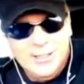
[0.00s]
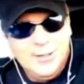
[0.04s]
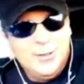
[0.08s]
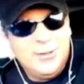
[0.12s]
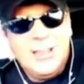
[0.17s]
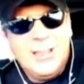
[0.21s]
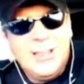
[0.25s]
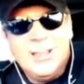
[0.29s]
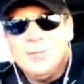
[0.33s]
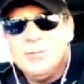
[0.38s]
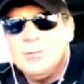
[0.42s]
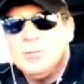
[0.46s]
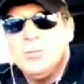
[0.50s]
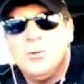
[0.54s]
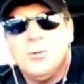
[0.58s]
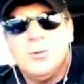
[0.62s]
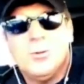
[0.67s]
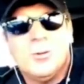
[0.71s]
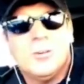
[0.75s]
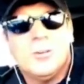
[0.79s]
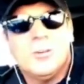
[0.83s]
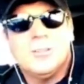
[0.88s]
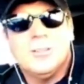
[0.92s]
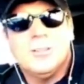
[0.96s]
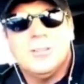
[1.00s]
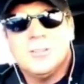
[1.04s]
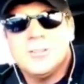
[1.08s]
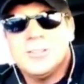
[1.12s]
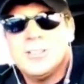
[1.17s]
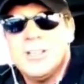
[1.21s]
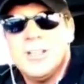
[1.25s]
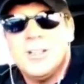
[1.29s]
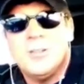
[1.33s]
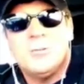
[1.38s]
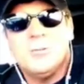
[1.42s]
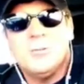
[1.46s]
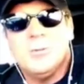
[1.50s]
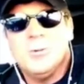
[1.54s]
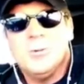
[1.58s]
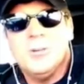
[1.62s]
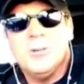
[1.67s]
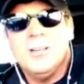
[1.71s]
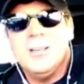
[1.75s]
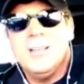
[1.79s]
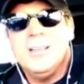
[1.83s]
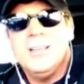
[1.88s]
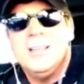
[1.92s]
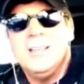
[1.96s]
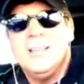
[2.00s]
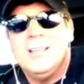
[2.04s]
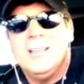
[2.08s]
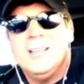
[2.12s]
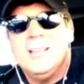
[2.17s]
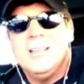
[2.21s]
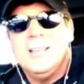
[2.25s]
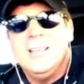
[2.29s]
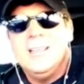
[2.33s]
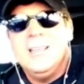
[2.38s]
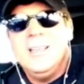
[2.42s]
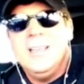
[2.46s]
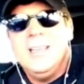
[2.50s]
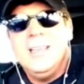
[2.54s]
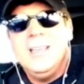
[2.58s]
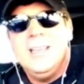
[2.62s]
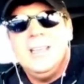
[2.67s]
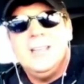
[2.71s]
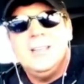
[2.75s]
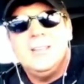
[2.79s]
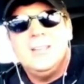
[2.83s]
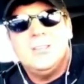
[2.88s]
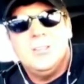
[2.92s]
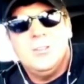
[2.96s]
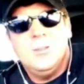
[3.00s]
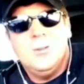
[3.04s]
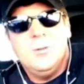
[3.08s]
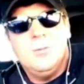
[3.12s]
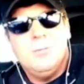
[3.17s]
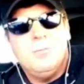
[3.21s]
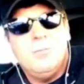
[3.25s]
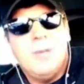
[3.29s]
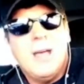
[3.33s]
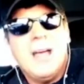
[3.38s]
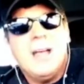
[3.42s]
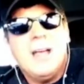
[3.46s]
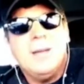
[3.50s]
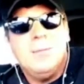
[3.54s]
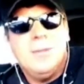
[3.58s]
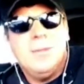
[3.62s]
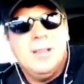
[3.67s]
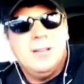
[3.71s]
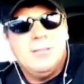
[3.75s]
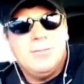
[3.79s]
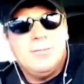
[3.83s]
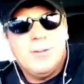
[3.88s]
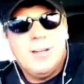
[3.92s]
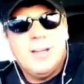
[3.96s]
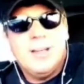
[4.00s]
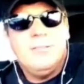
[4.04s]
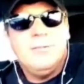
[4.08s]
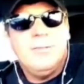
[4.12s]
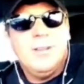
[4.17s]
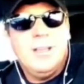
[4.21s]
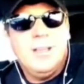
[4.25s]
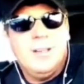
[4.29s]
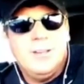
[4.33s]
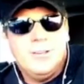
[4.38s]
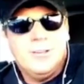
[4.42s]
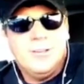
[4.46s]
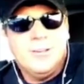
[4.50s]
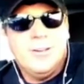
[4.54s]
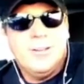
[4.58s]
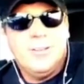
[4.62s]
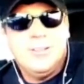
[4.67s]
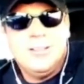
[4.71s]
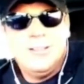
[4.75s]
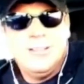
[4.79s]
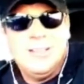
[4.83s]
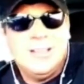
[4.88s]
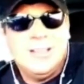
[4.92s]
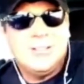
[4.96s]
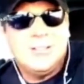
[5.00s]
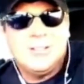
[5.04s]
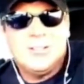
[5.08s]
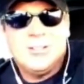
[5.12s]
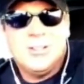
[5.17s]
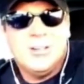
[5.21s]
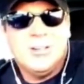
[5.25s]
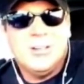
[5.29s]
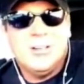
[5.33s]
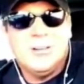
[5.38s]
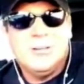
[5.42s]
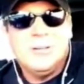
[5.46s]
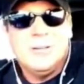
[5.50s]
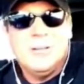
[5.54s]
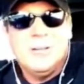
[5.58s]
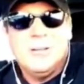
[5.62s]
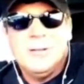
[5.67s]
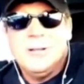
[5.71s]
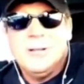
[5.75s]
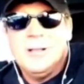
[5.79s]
little Kevin Porter, little Southern boy, into Batman fighting Vader on the Death Star.